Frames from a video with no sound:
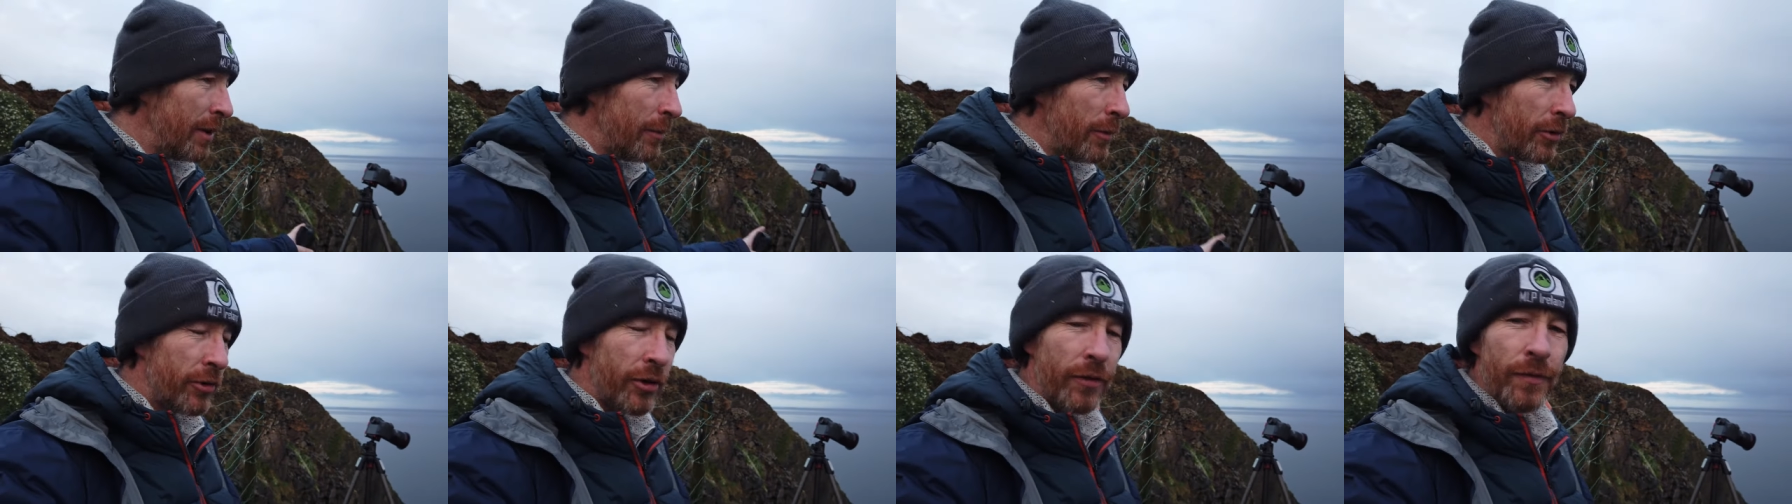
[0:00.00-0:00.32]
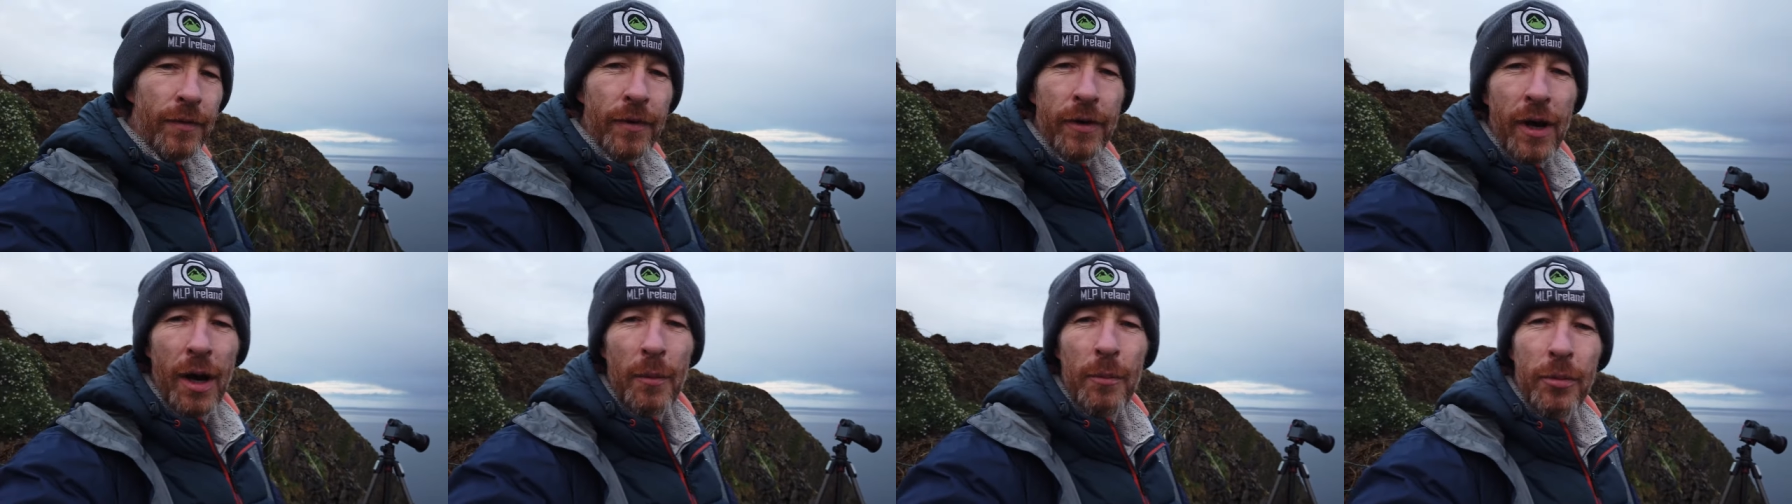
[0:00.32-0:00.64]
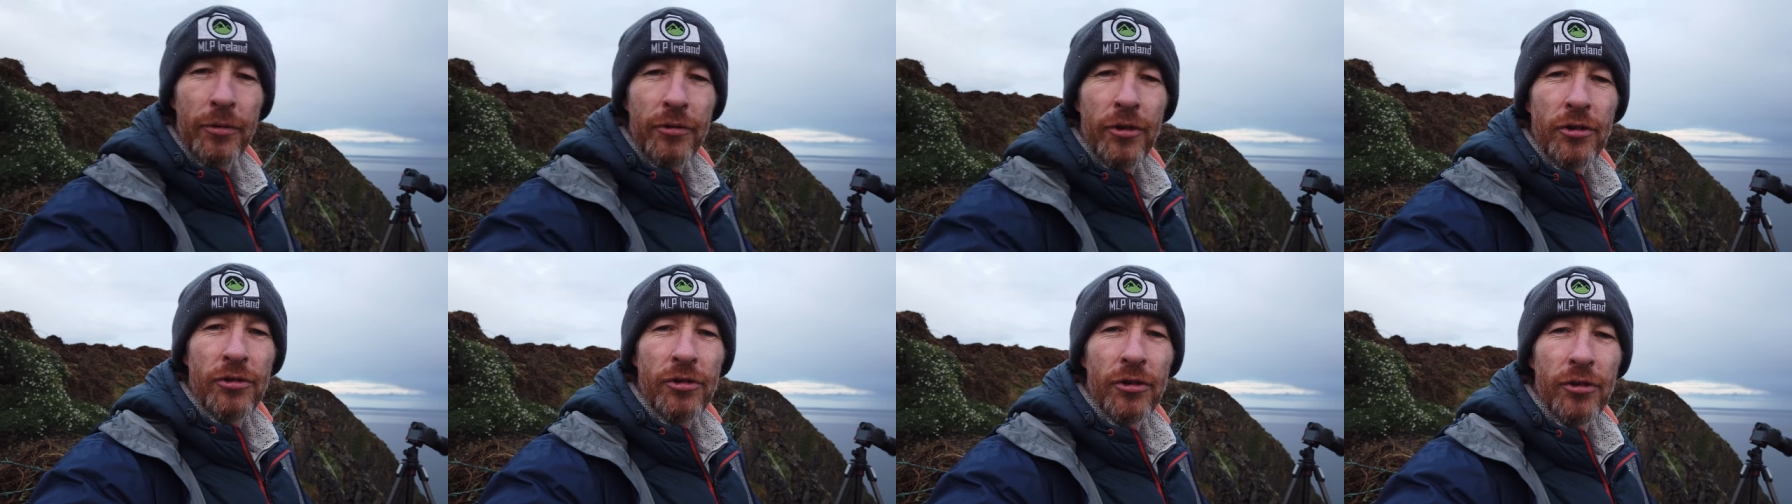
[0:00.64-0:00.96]
limited for
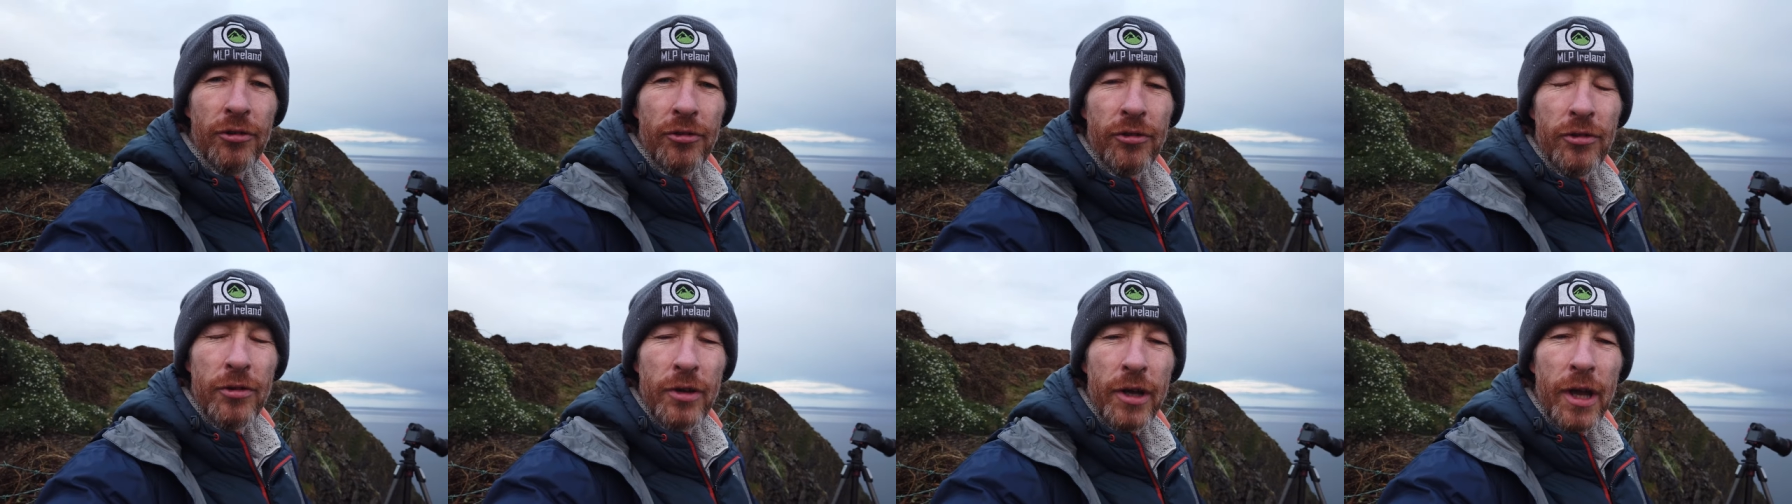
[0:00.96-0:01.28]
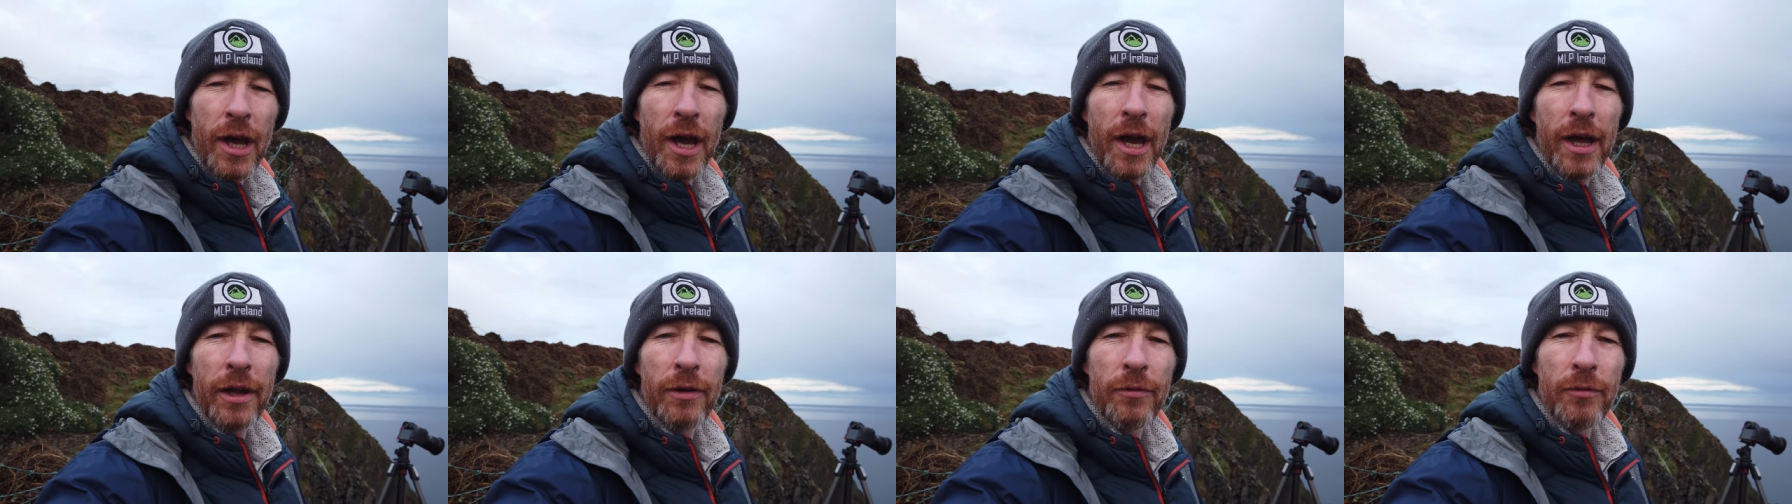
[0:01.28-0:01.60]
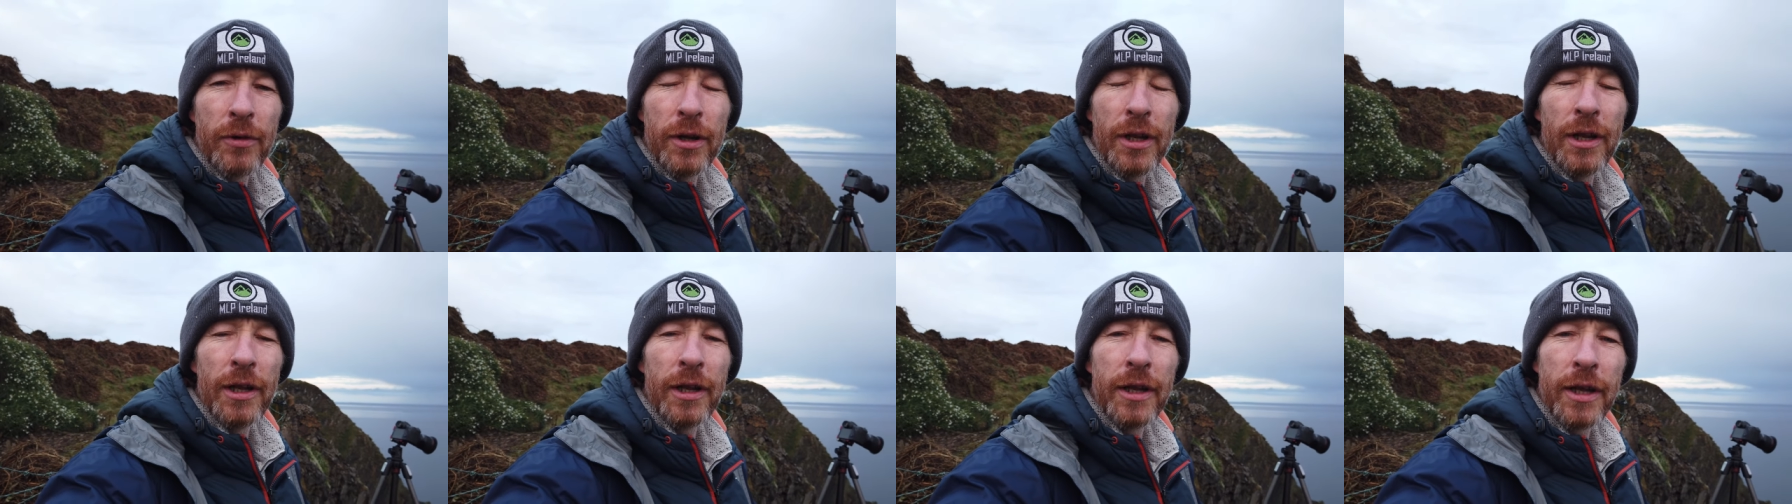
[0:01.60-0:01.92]
compositions and you
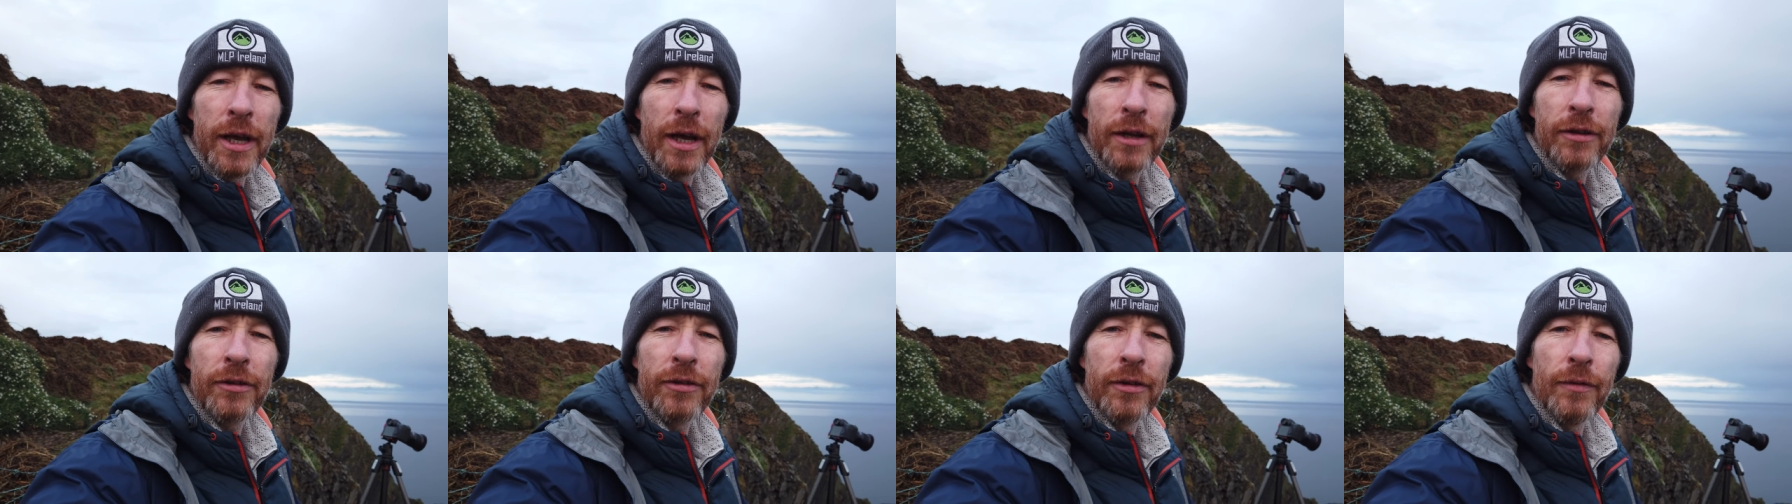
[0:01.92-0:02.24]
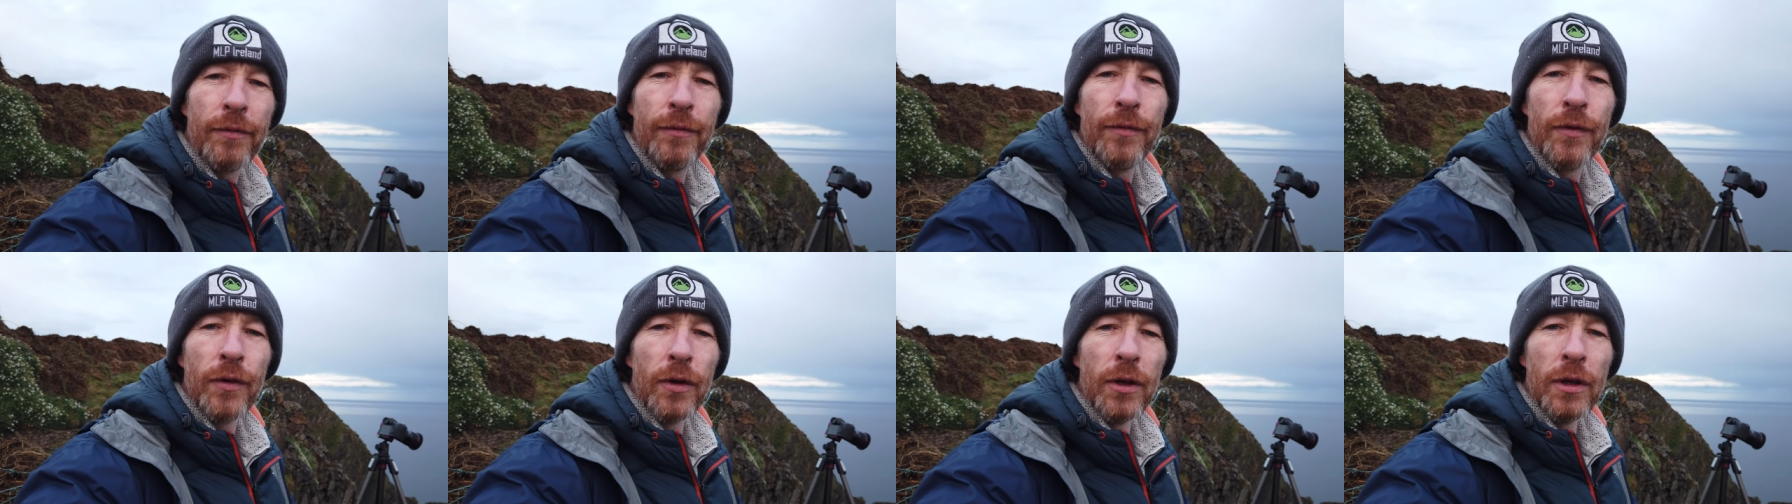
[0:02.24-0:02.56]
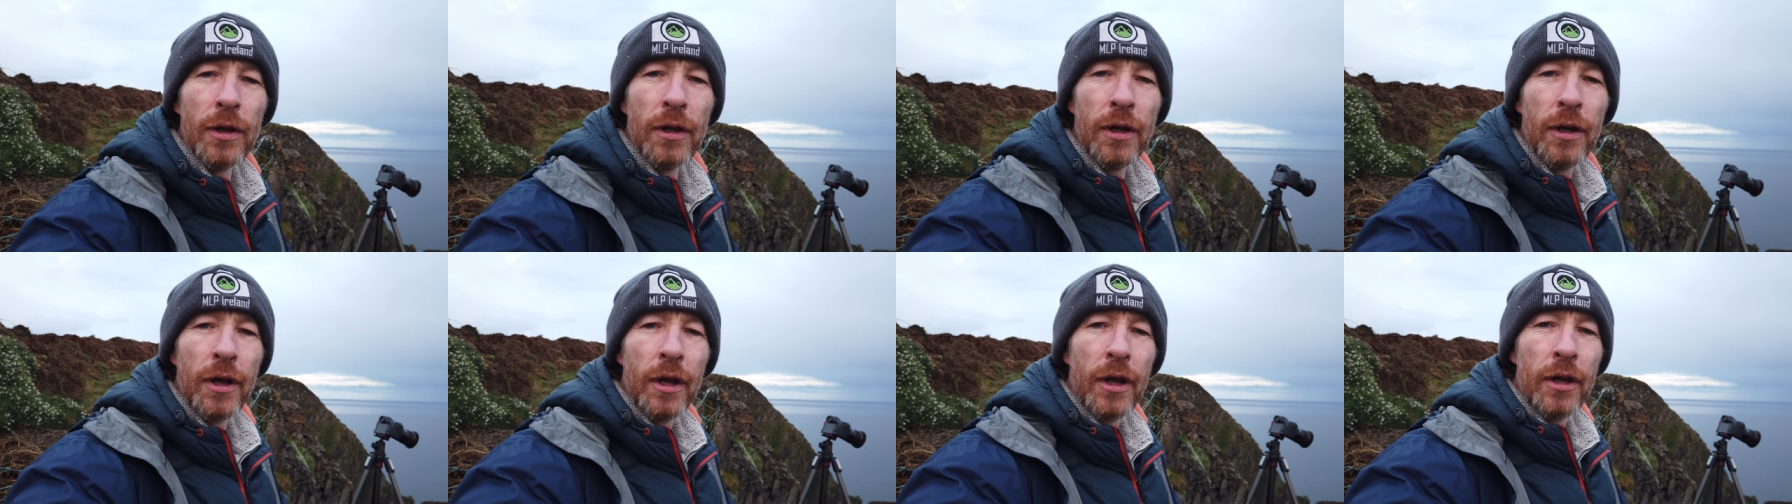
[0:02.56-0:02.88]
can't really get the
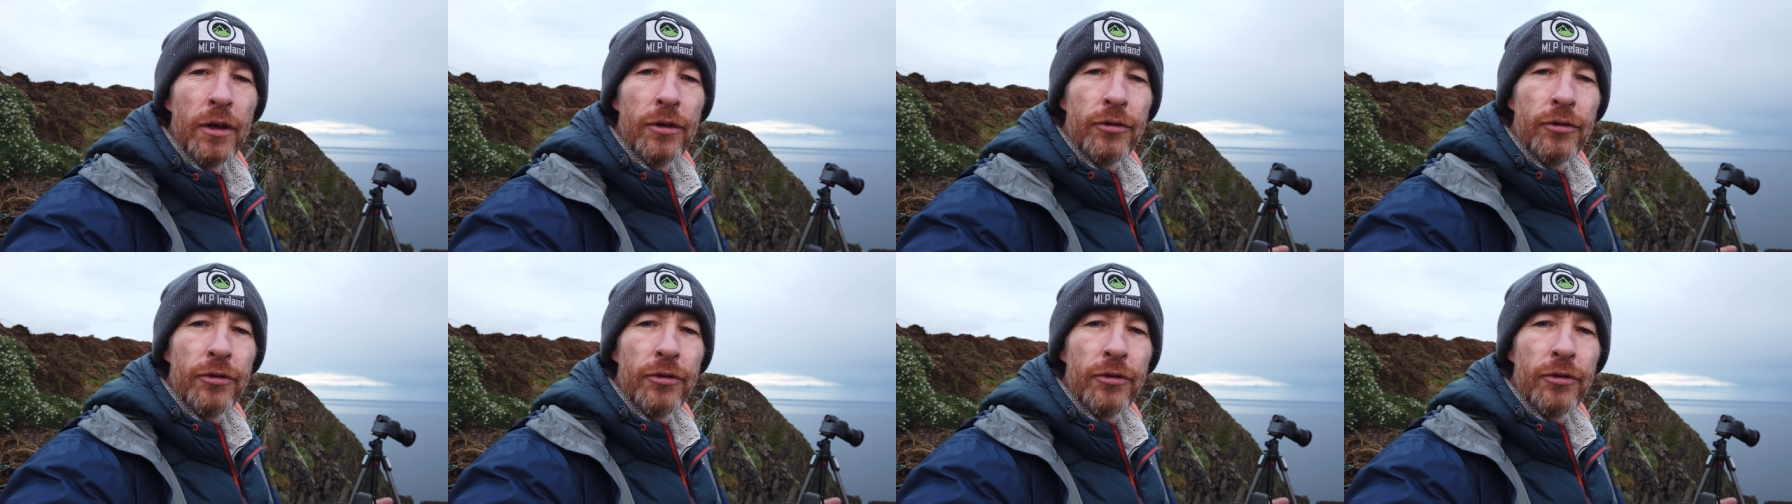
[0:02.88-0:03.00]
full